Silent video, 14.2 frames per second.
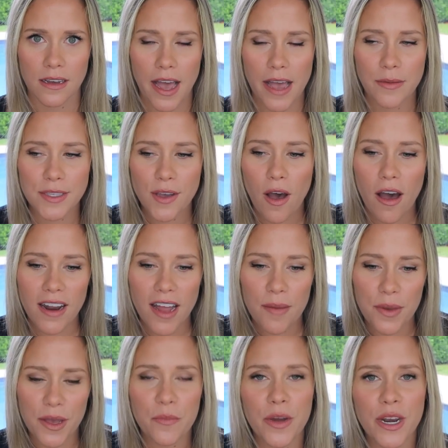I was caught
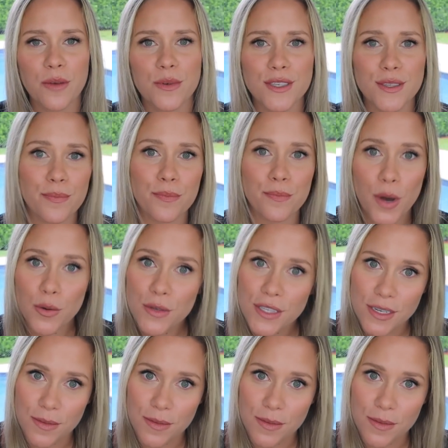up in what it was supposed